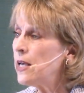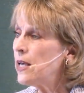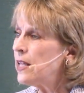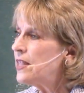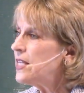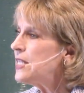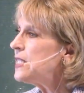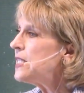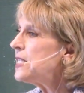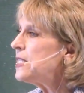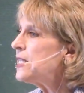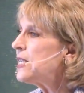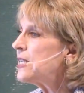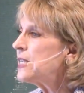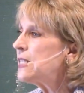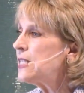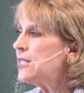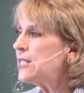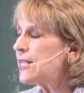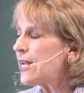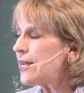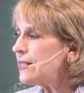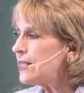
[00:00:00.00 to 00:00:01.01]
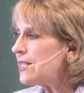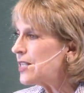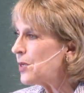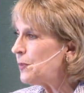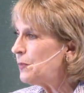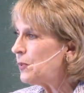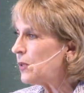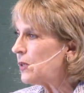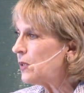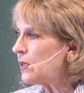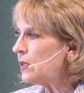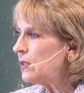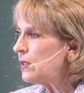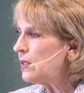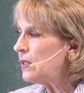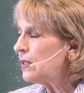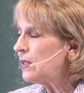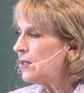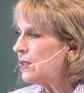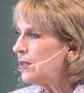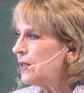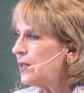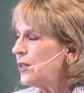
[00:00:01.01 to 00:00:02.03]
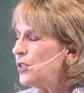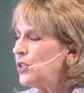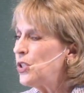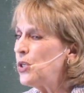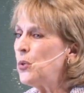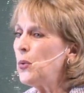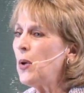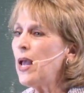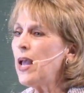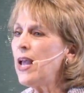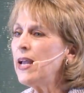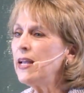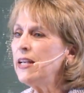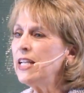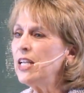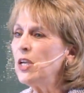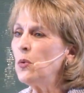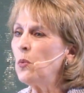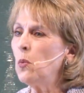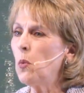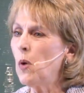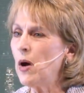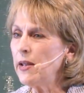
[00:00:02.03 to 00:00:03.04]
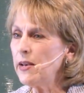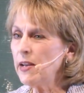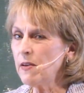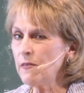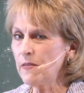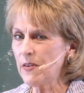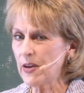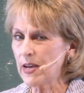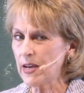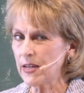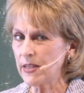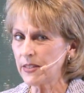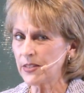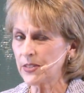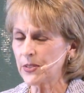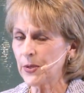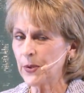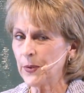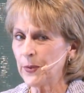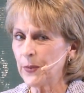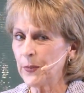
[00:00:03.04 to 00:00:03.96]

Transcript: This is accessible to any one of us